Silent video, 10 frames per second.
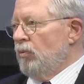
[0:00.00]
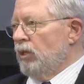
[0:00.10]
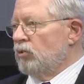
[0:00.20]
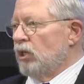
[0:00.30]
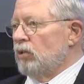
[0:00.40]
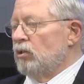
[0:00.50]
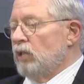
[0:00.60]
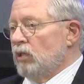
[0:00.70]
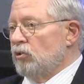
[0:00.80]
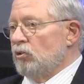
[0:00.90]
Things like the
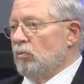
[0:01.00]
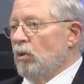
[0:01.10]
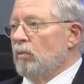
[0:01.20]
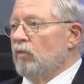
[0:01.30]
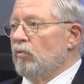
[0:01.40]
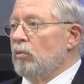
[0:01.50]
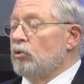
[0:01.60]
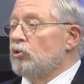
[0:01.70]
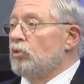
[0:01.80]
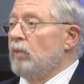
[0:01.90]
Texas Department of
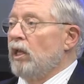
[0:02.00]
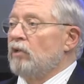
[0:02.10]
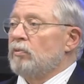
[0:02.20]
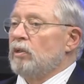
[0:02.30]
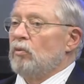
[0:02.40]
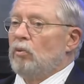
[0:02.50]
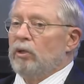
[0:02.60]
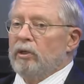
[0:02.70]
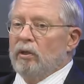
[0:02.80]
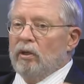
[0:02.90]
Emergency Management
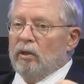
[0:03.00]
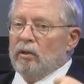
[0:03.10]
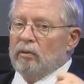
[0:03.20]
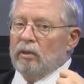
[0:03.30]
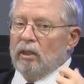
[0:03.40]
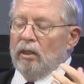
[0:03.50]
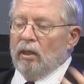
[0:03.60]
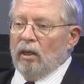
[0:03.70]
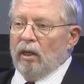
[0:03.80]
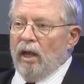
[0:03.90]
would
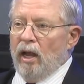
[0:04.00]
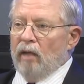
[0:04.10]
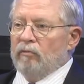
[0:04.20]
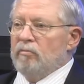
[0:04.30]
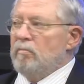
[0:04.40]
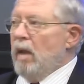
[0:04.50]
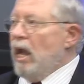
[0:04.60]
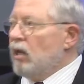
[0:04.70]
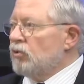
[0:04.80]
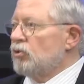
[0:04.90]
have
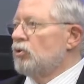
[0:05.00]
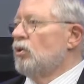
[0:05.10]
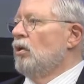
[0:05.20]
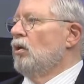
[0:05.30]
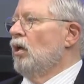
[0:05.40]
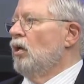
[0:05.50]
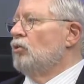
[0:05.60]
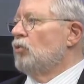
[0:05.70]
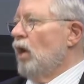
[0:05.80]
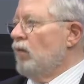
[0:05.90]
mass
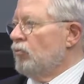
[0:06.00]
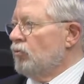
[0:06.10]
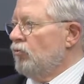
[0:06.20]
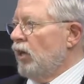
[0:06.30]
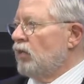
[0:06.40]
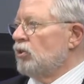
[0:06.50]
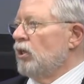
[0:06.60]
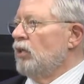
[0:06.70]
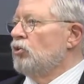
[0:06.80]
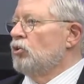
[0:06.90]
drive-through
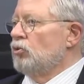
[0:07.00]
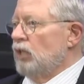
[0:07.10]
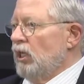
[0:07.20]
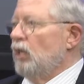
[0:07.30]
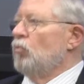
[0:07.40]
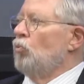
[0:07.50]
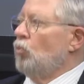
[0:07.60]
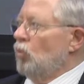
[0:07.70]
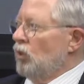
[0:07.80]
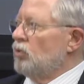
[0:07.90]
vaccinations, again,
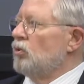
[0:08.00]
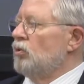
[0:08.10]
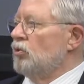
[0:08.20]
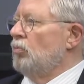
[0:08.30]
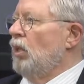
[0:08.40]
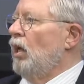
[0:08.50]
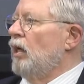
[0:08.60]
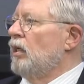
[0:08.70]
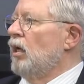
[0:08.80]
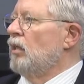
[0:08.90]
once the
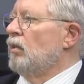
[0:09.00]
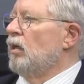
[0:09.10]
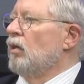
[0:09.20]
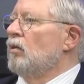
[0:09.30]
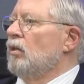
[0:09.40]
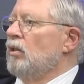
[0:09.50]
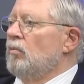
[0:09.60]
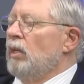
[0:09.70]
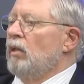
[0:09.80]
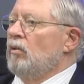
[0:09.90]
supply got there and
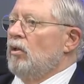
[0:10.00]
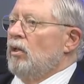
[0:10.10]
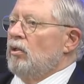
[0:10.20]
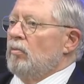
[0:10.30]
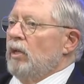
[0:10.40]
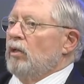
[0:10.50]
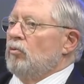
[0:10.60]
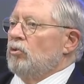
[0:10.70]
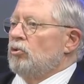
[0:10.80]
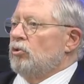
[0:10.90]
the
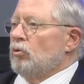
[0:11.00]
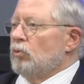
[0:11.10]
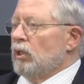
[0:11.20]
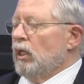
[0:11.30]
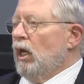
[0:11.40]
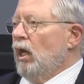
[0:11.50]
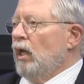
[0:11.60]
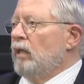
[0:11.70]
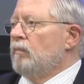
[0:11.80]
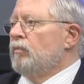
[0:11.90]
demand was still really
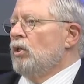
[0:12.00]
high.